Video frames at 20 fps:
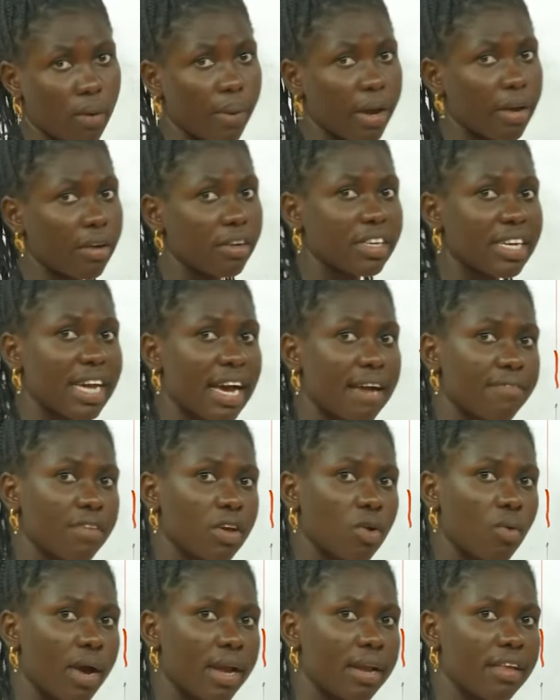We're not
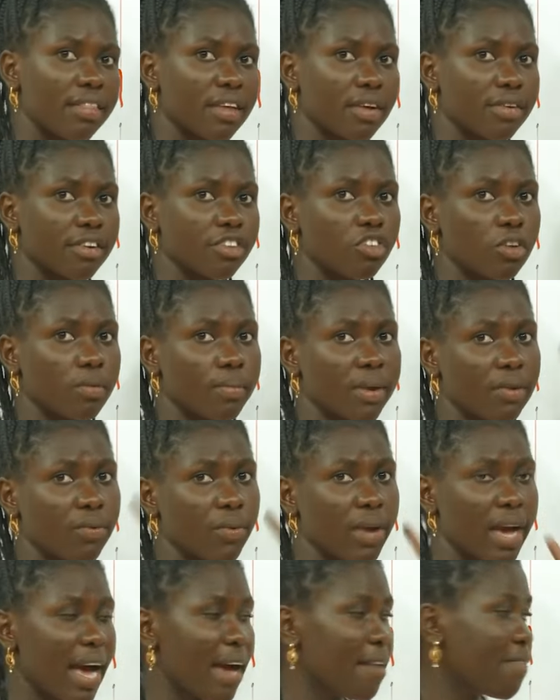having 1 in the question, but
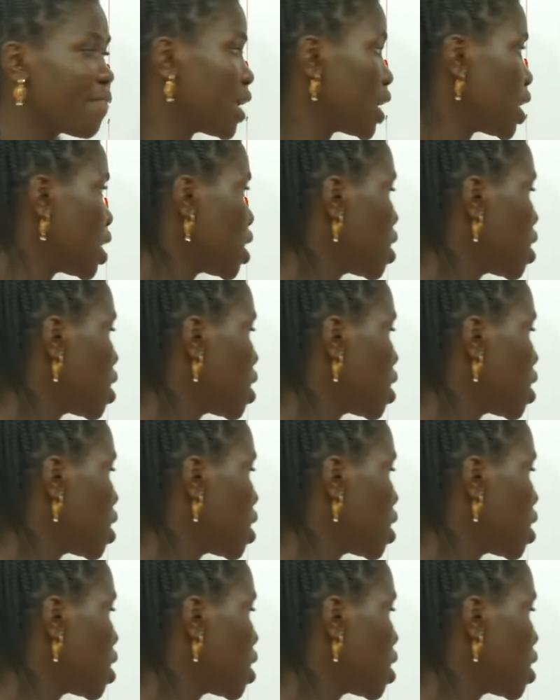we are having